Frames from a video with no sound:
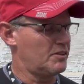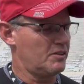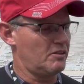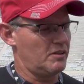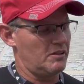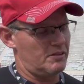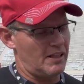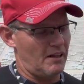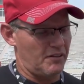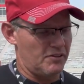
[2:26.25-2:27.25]
you know, in the
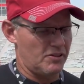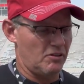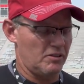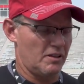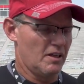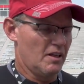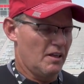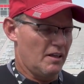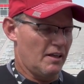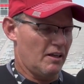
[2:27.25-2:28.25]
South End Zone,
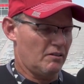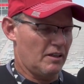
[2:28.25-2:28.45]
and how